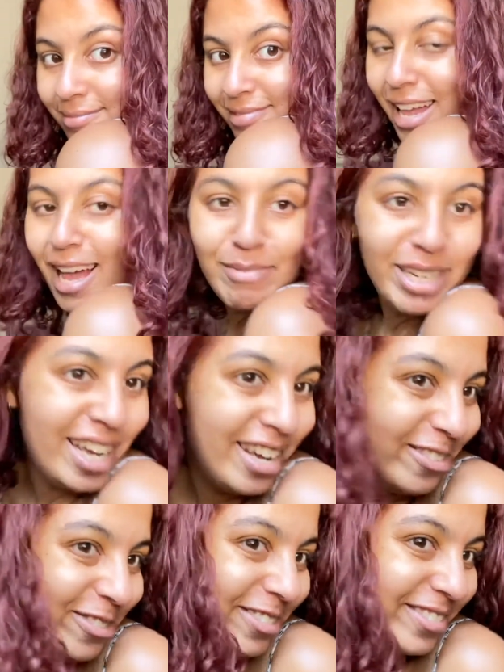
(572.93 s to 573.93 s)
I'm in
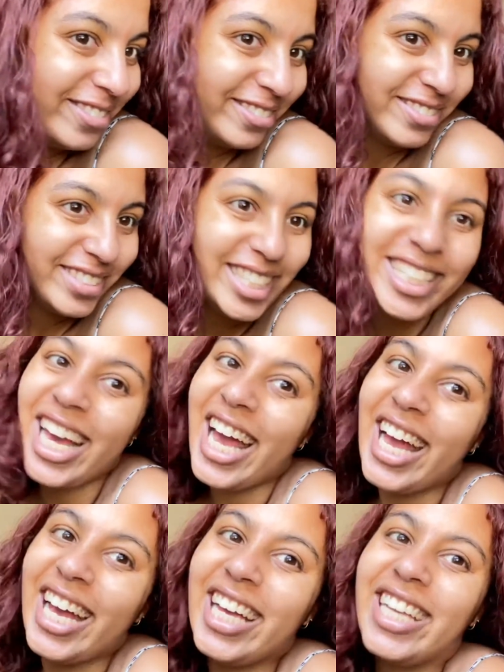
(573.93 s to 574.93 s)
love.
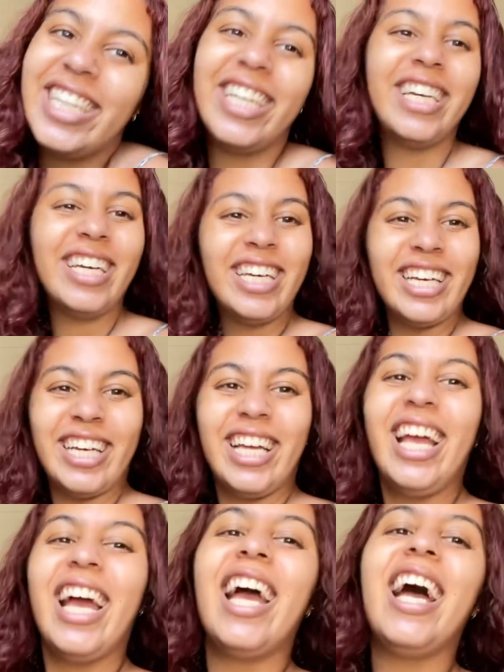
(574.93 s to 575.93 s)
Yay.
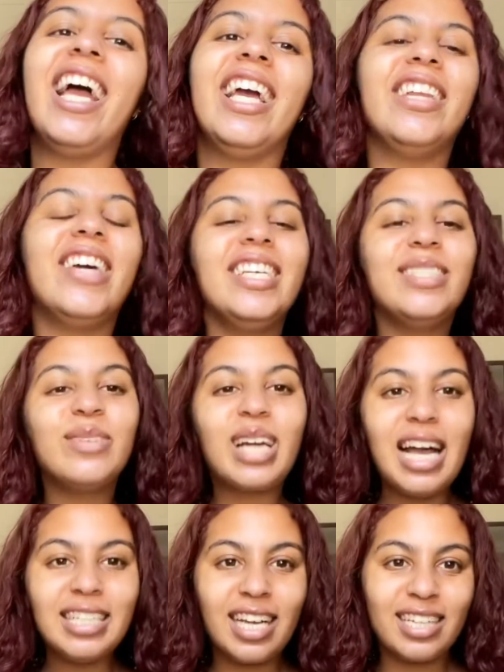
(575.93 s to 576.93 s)
Anyways, if you
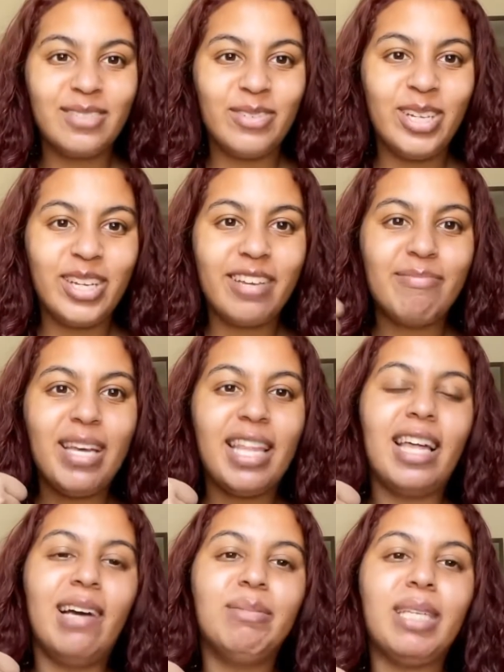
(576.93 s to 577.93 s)
guys like this video, give me a
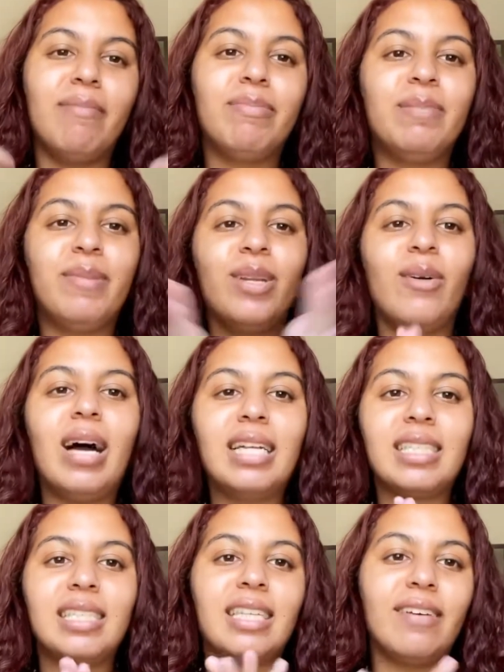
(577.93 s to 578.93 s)
thumbs up. It's been a while
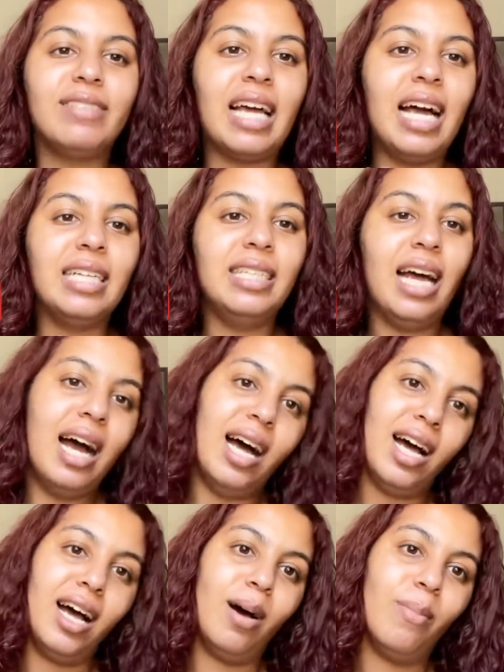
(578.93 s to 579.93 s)
since I've done
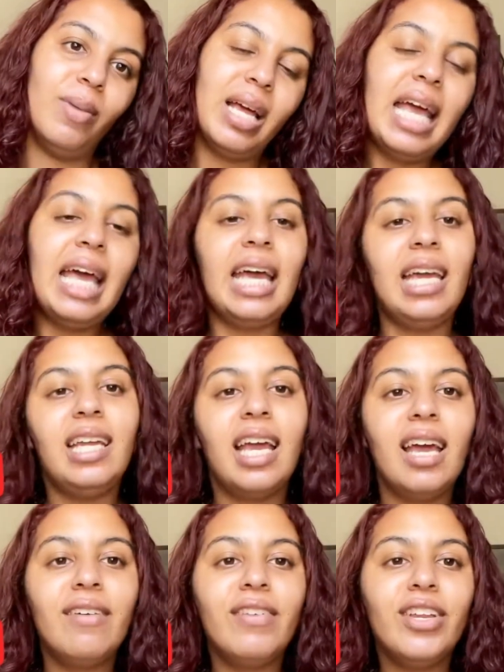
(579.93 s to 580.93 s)
any
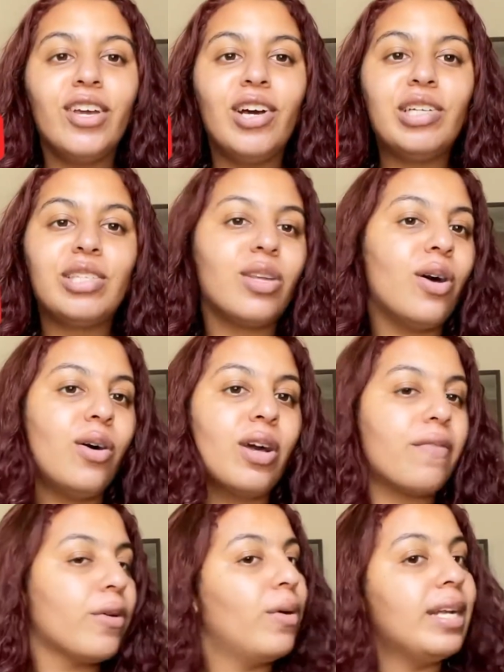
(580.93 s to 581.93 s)
hair videos, so
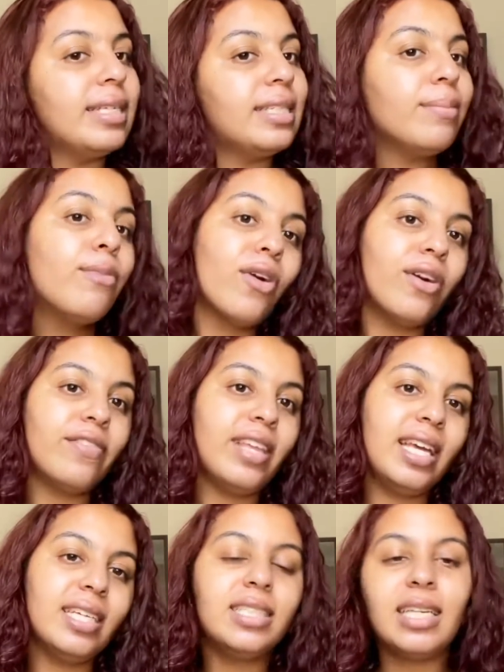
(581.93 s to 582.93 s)
if you want to see more of
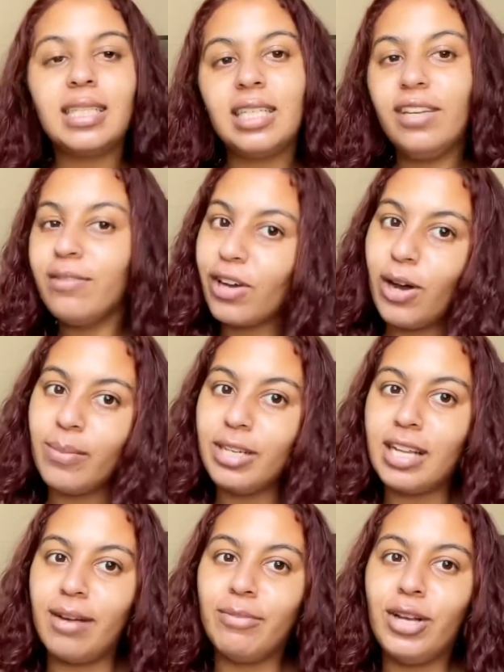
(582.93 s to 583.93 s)
these, just leave a comment
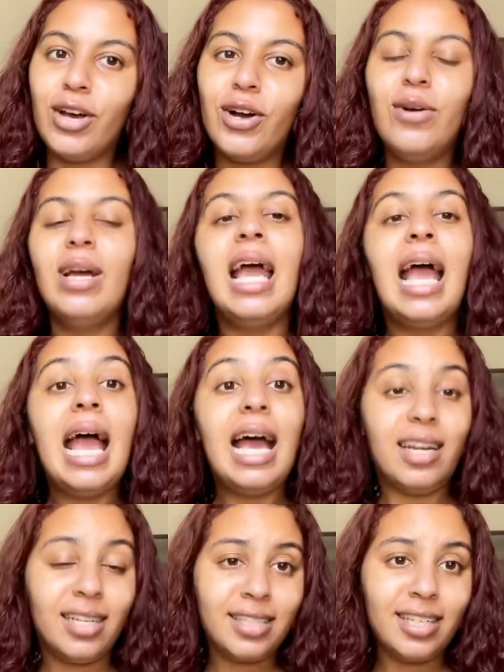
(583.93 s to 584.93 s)
down below,
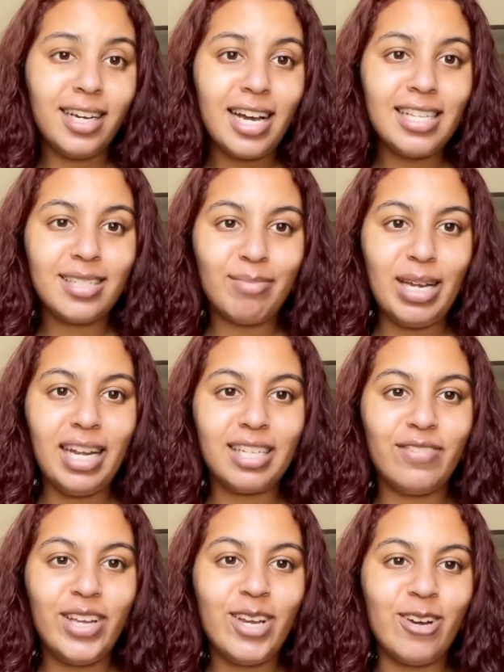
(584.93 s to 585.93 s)
and I'll see you guys in my next
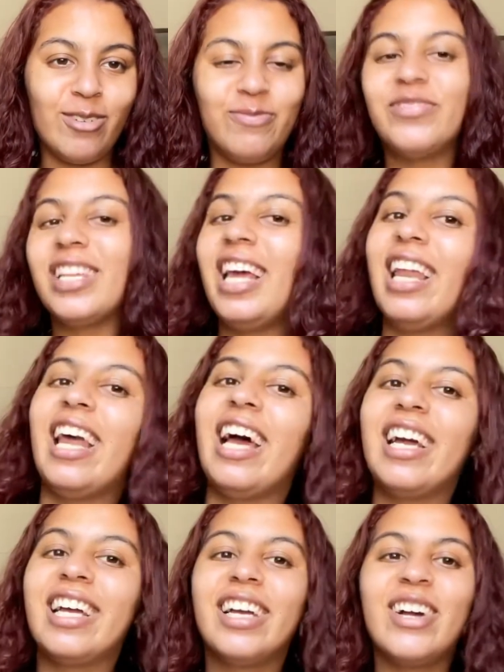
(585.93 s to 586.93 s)
video.
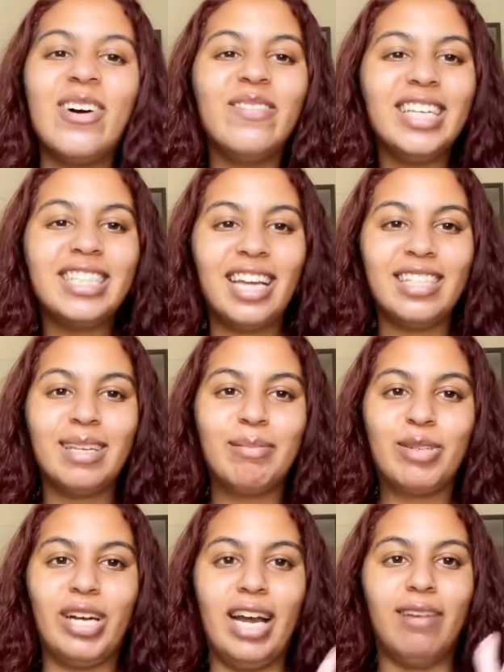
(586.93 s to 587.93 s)
Like, comment, and
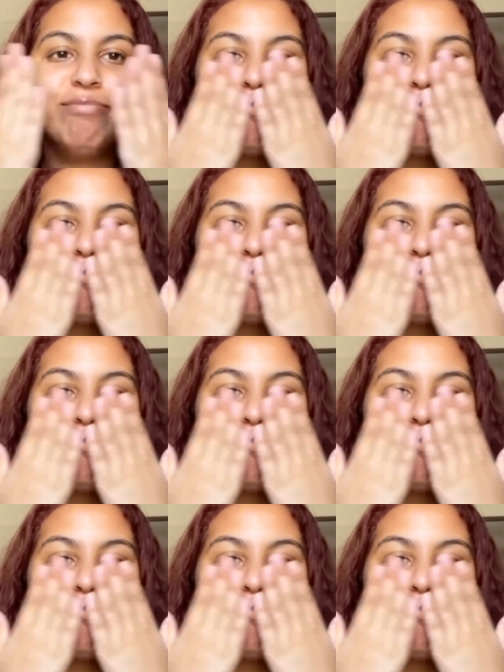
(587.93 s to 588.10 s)
subscribe.